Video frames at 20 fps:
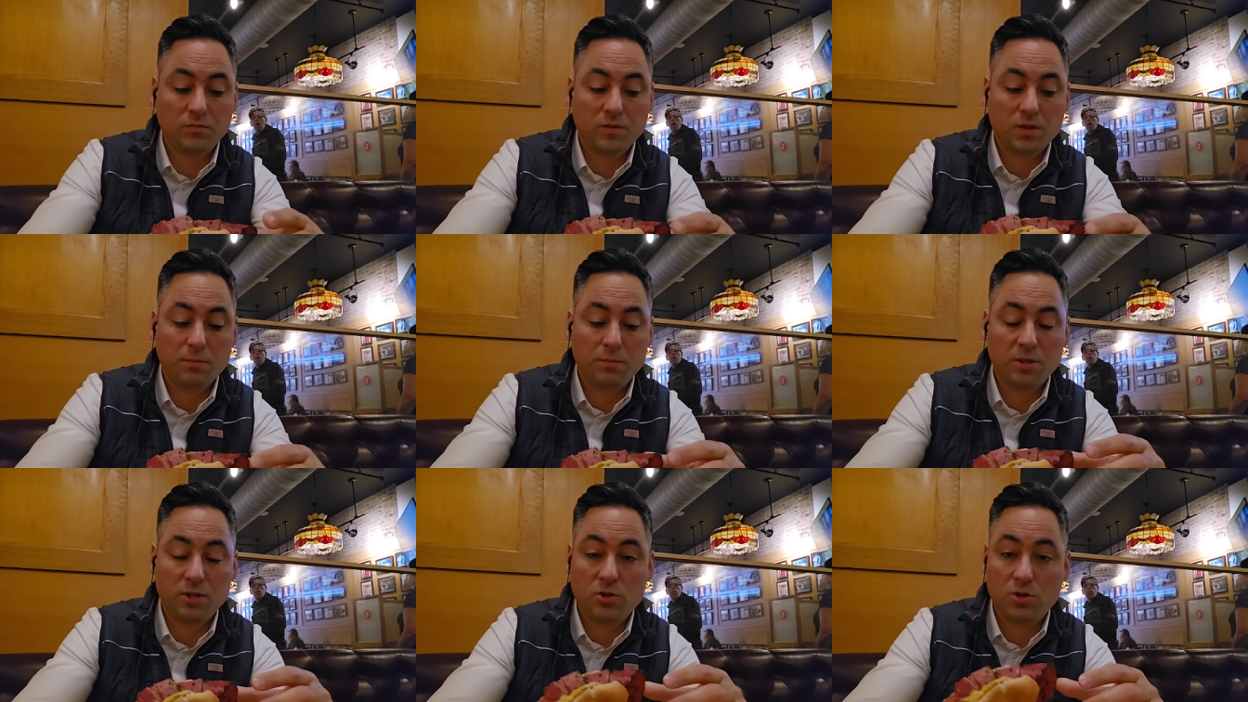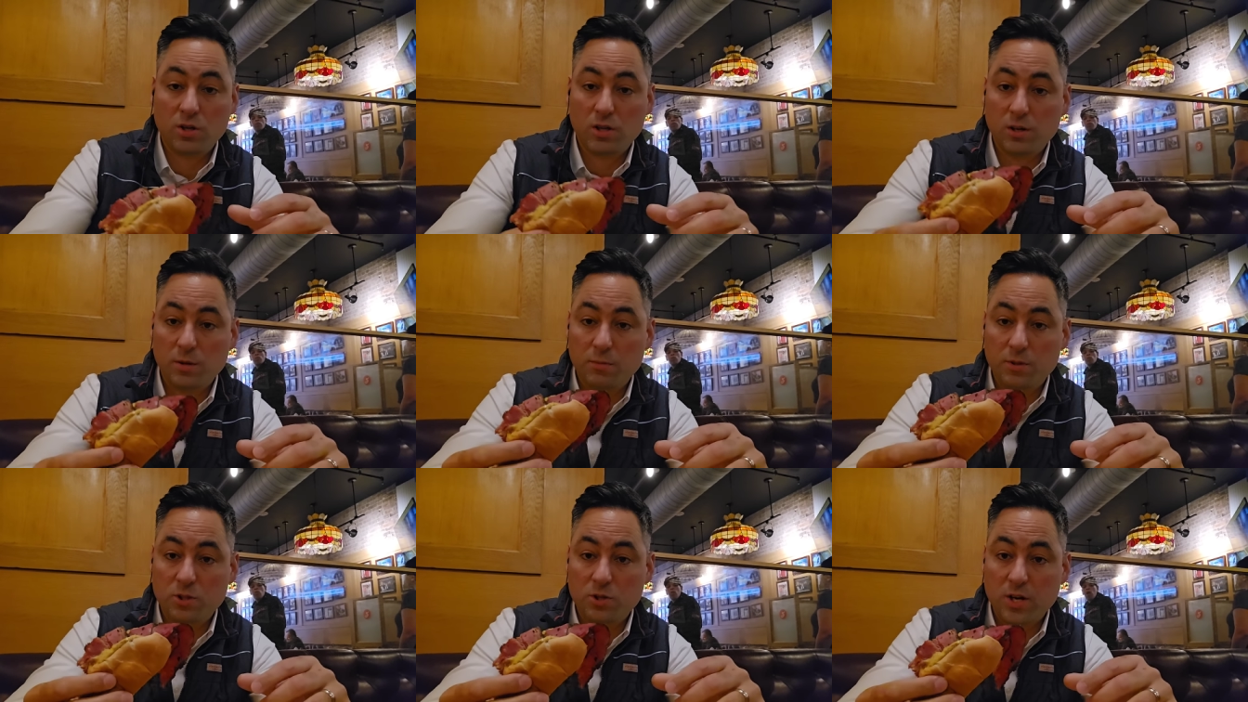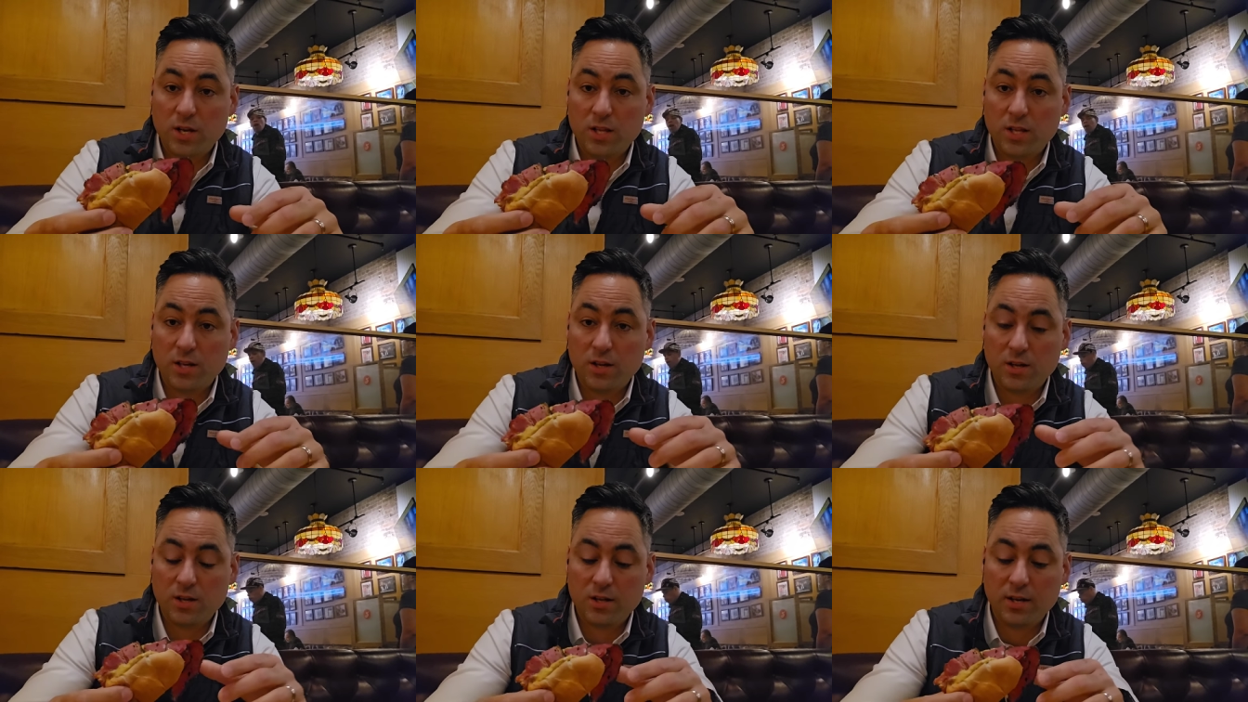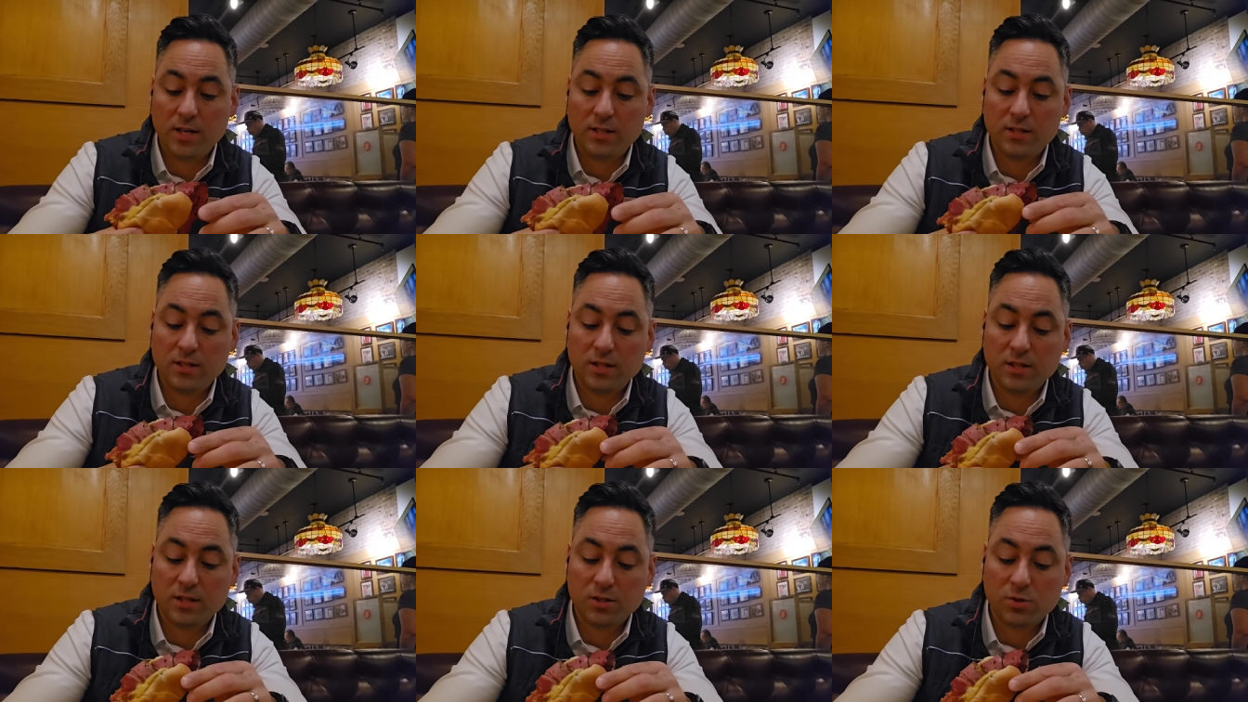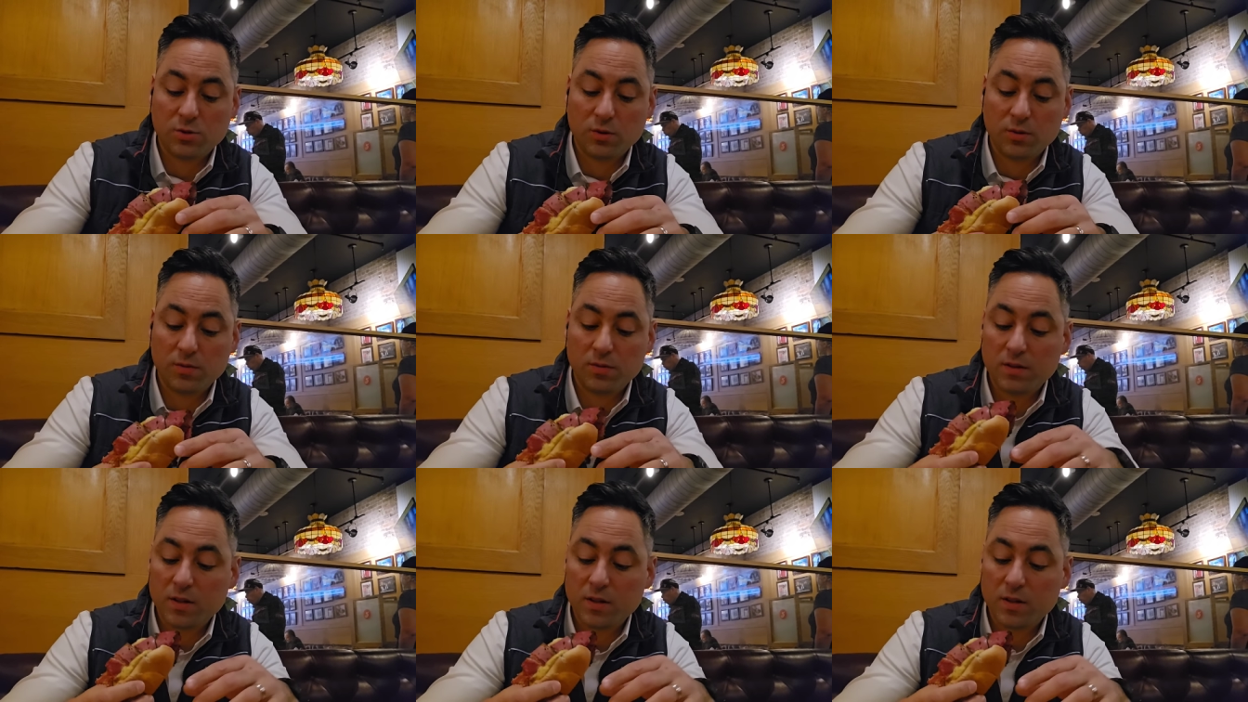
Let me try, let me try the other end of this one.